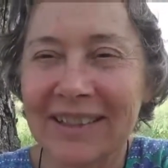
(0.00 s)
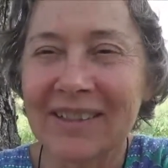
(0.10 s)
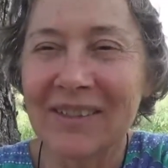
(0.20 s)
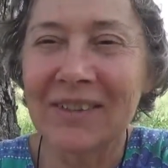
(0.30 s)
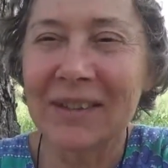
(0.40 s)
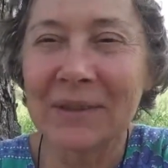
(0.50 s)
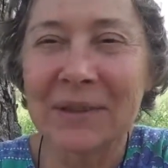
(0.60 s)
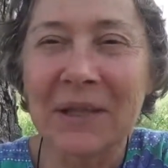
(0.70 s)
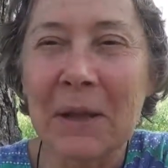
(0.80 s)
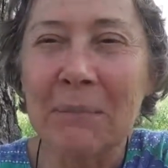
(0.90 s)
you know.
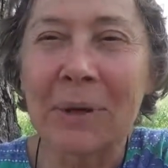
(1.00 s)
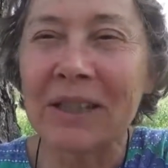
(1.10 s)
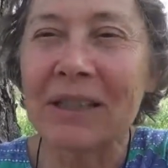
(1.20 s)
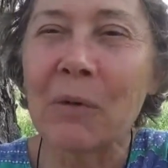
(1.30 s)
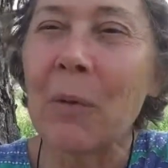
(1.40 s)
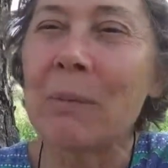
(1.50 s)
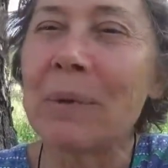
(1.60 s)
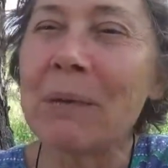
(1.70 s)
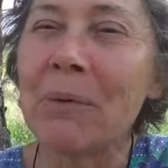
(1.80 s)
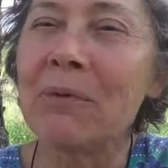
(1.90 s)
But when
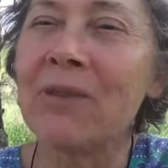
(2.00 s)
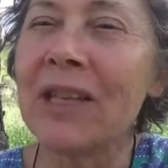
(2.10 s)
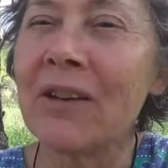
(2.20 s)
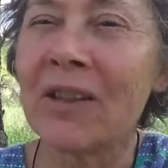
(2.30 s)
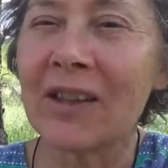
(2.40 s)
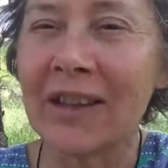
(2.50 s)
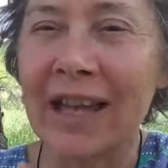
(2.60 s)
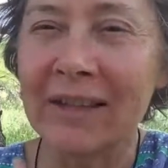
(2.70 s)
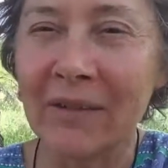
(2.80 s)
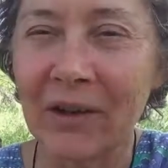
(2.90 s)
people feel the
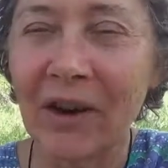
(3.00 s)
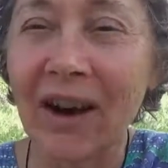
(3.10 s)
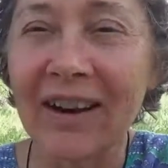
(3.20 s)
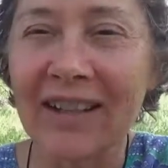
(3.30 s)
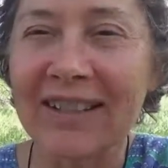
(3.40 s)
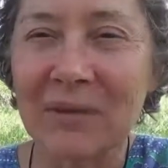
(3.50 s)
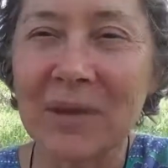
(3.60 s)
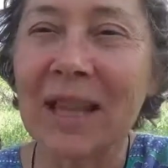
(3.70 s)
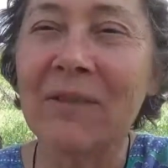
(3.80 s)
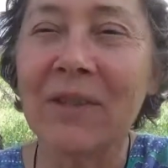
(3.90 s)
light of their hearts,
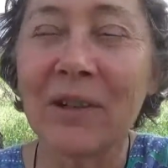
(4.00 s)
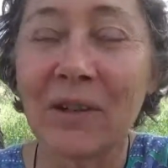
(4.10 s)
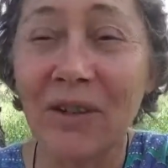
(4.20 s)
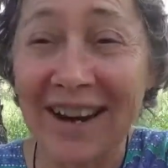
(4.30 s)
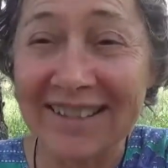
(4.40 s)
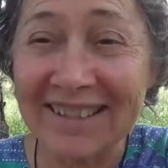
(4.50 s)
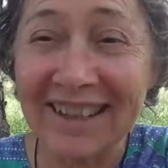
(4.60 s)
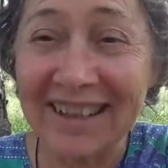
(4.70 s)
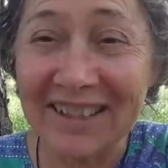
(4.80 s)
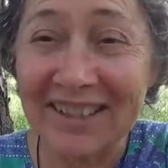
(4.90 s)
when they feel Christ
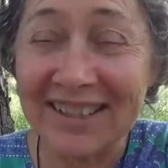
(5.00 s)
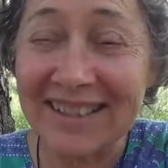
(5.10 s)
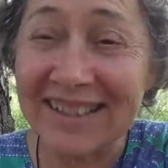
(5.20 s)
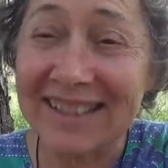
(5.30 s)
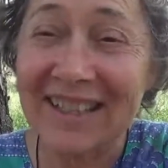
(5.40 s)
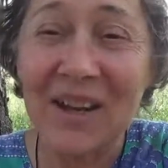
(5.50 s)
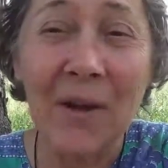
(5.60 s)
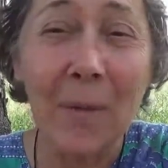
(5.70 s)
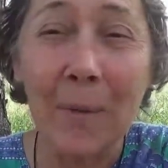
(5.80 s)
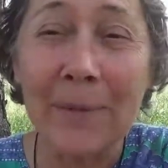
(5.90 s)
consciousness,
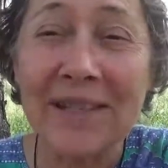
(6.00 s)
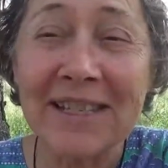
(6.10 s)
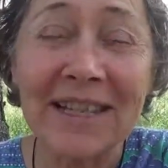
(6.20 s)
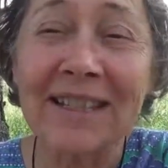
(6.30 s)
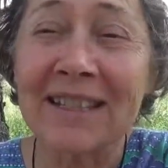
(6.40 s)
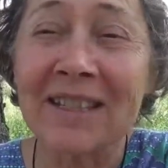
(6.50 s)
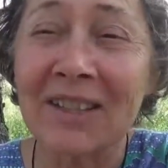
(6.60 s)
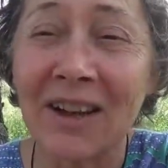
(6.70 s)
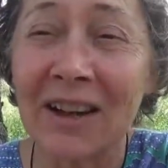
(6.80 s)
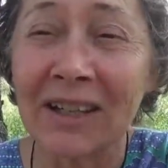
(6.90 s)
or sing the
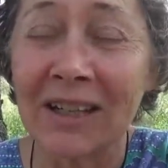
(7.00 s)
song